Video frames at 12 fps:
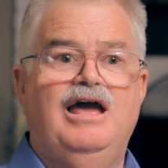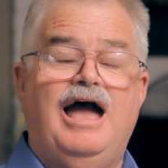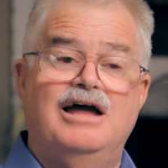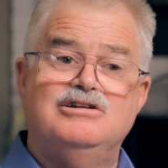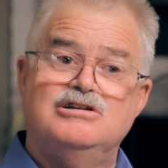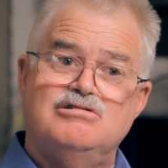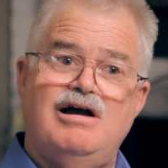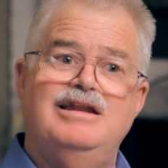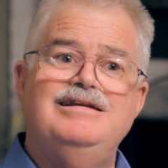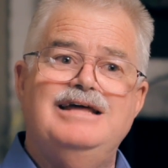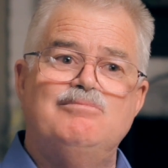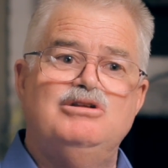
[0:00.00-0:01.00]
And to try
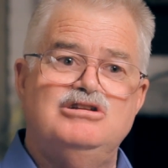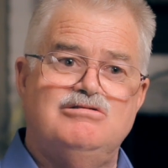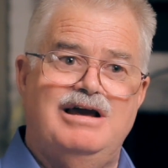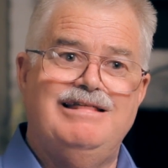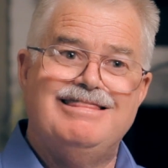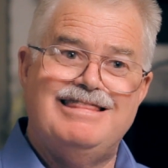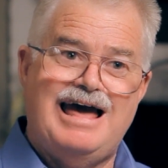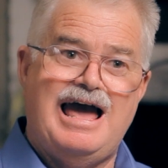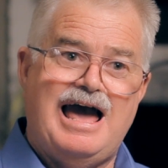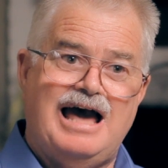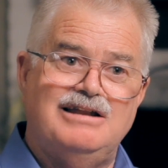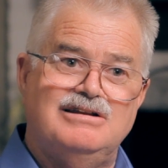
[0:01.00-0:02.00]
to demonstrate
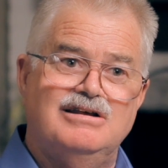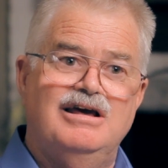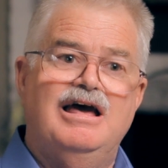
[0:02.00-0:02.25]
that,